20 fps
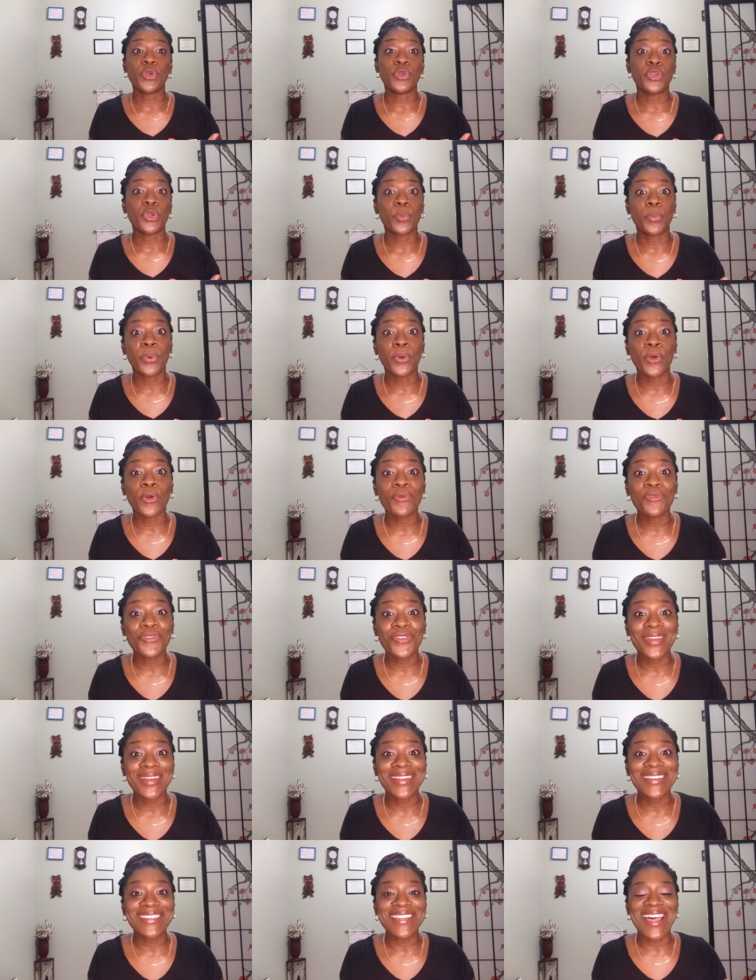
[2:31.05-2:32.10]
your
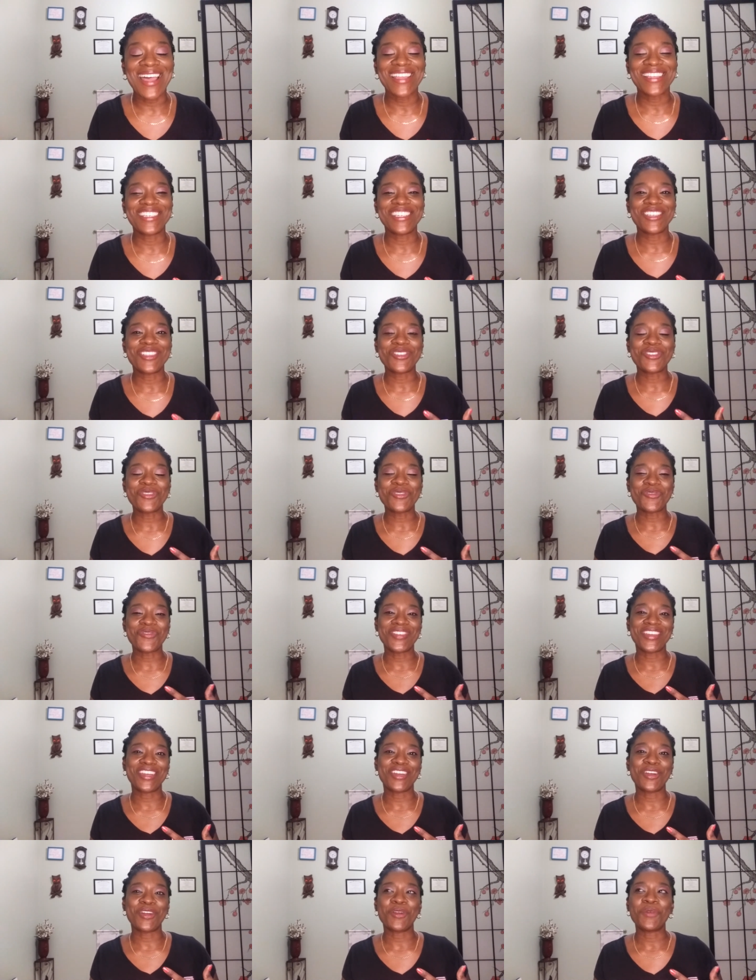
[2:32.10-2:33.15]
perfect ideal
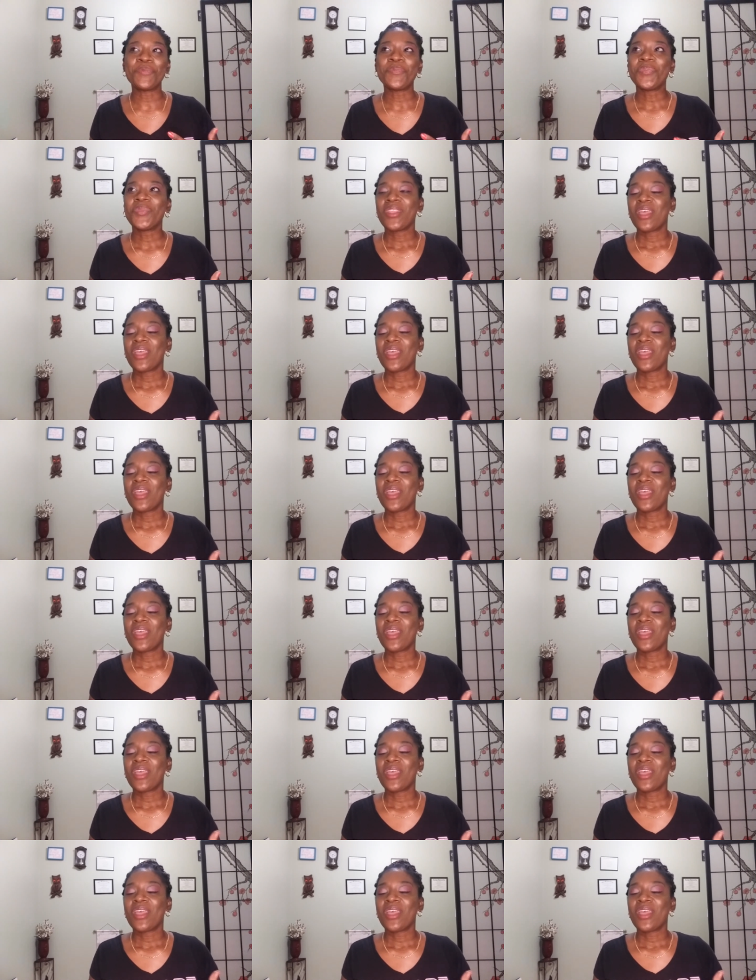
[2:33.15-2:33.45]
career